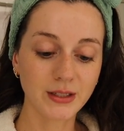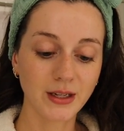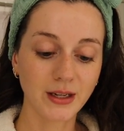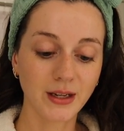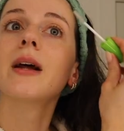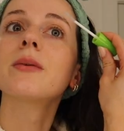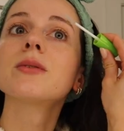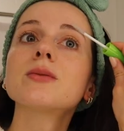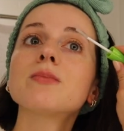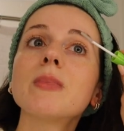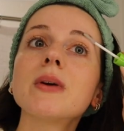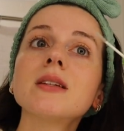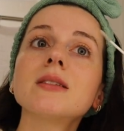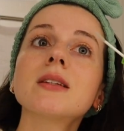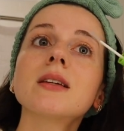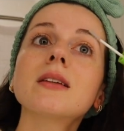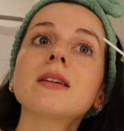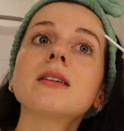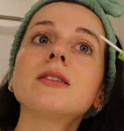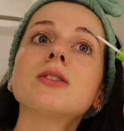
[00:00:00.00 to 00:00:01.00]
And I was
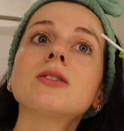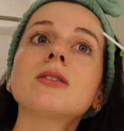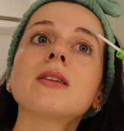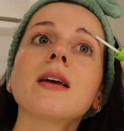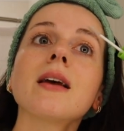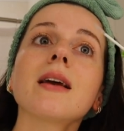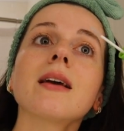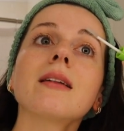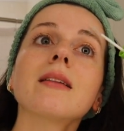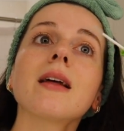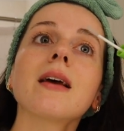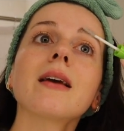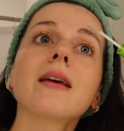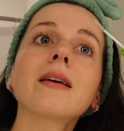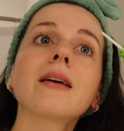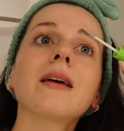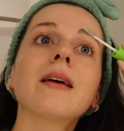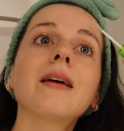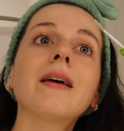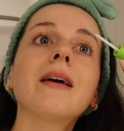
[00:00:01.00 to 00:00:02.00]
basically just saying
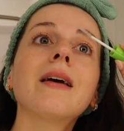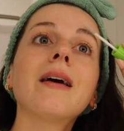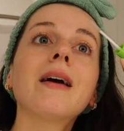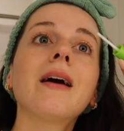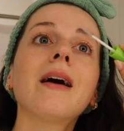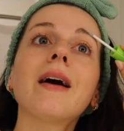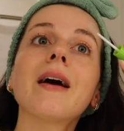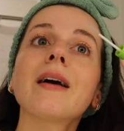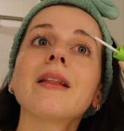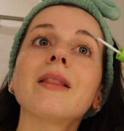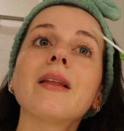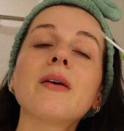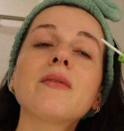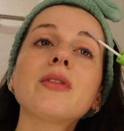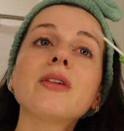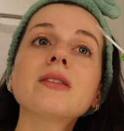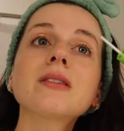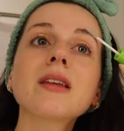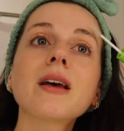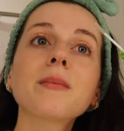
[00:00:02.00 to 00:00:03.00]
like, I
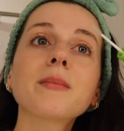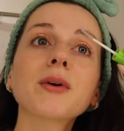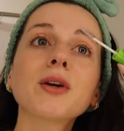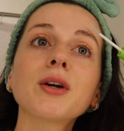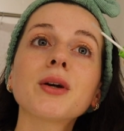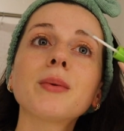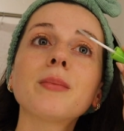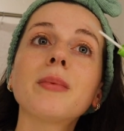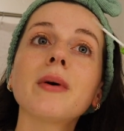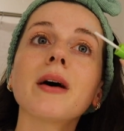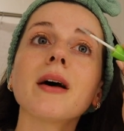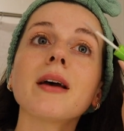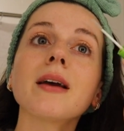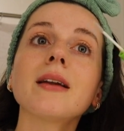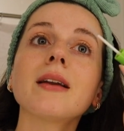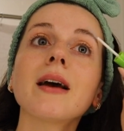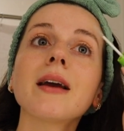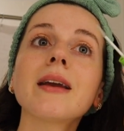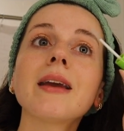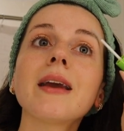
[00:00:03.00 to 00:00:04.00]
love the summer,
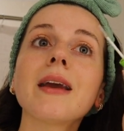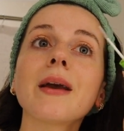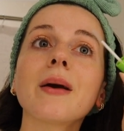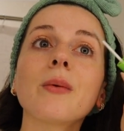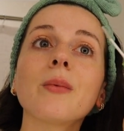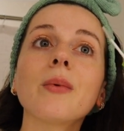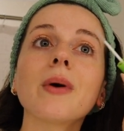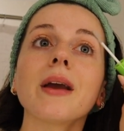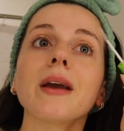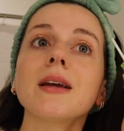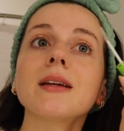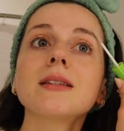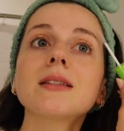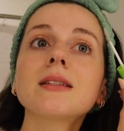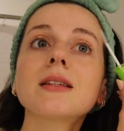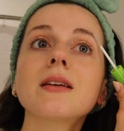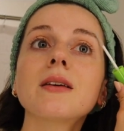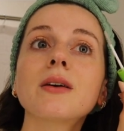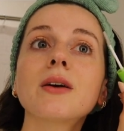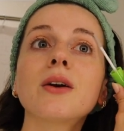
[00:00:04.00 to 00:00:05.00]
but I can't
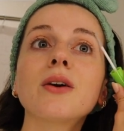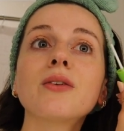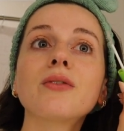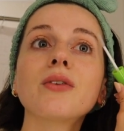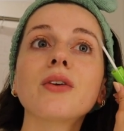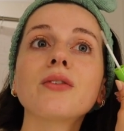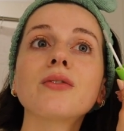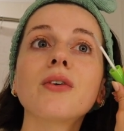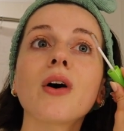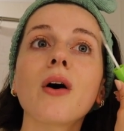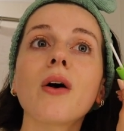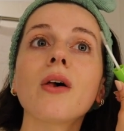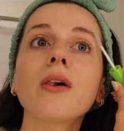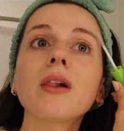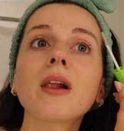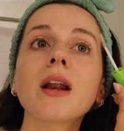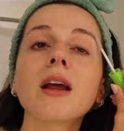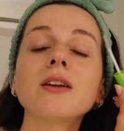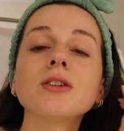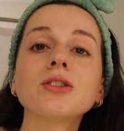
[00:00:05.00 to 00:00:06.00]
wait for
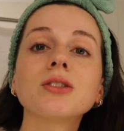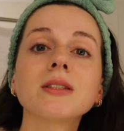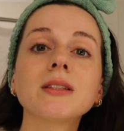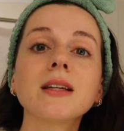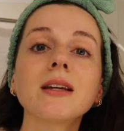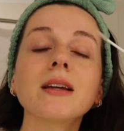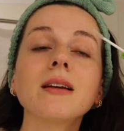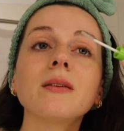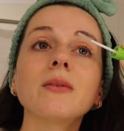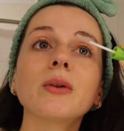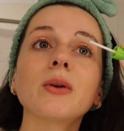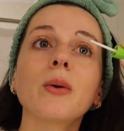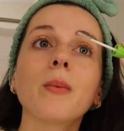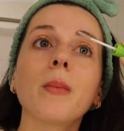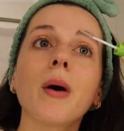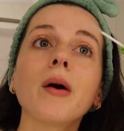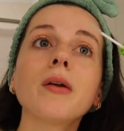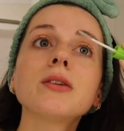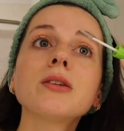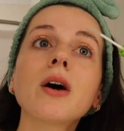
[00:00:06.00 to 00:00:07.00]
fall, and I just did a little
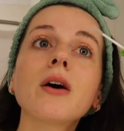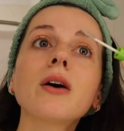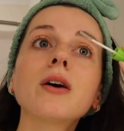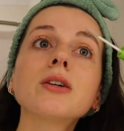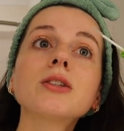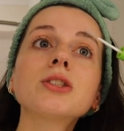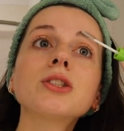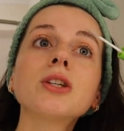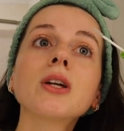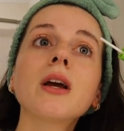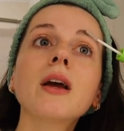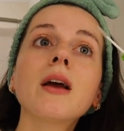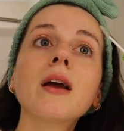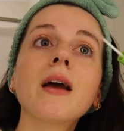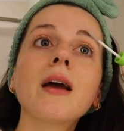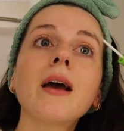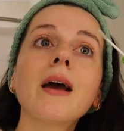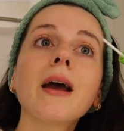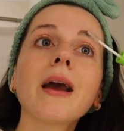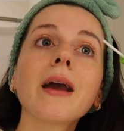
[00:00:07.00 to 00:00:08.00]
montage
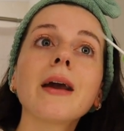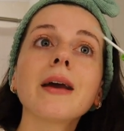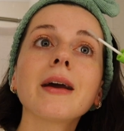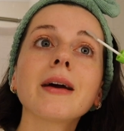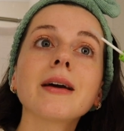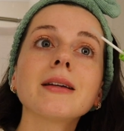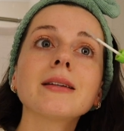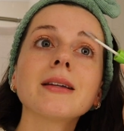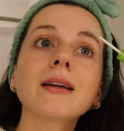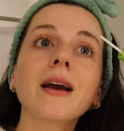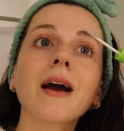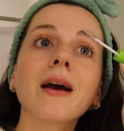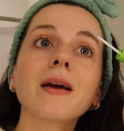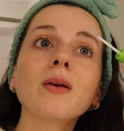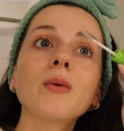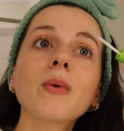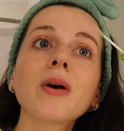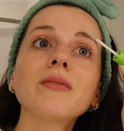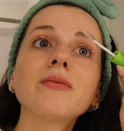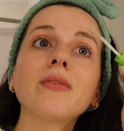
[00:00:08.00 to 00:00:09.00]
and it
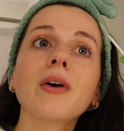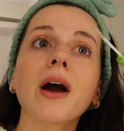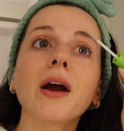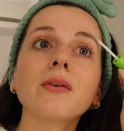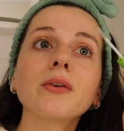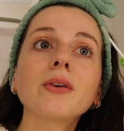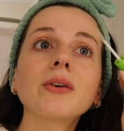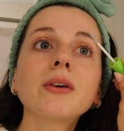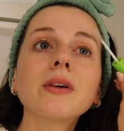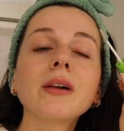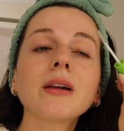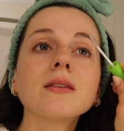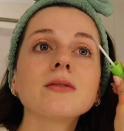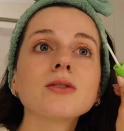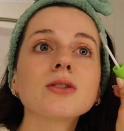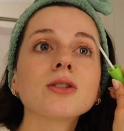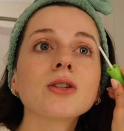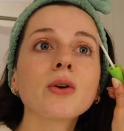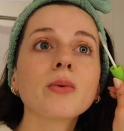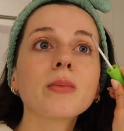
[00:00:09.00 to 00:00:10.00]
kind of went viral and
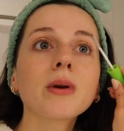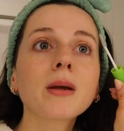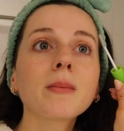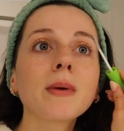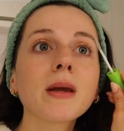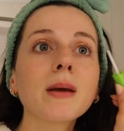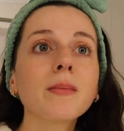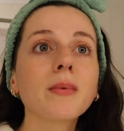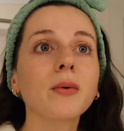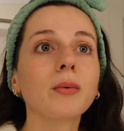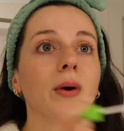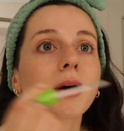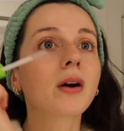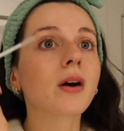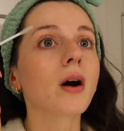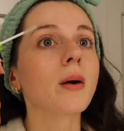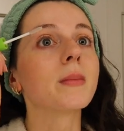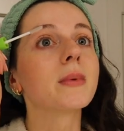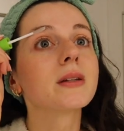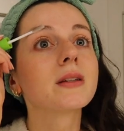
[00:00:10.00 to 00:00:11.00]
so many people were
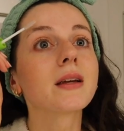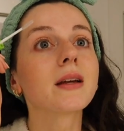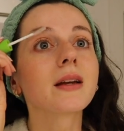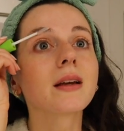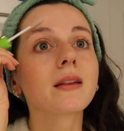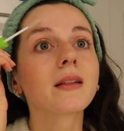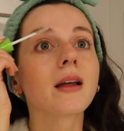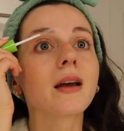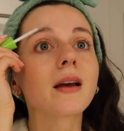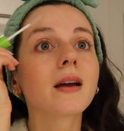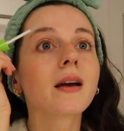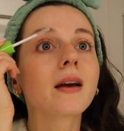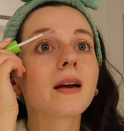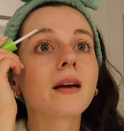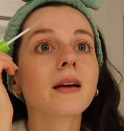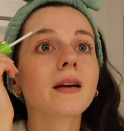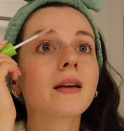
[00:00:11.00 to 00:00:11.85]
commenting and like